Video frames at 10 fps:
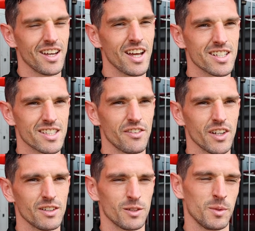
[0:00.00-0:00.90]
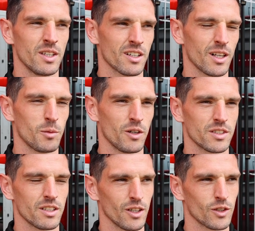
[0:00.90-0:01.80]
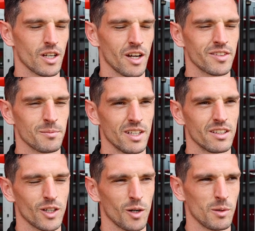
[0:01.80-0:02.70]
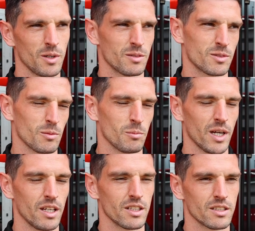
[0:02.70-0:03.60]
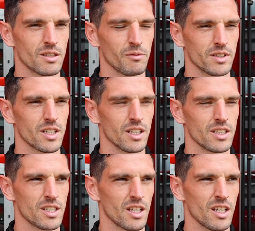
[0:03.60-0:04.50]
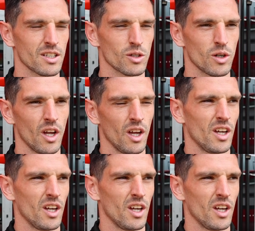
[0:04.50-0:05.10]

Yeah, it's difficult. I mean, the club obviously looked after me and got me some bike and some facilities in there, so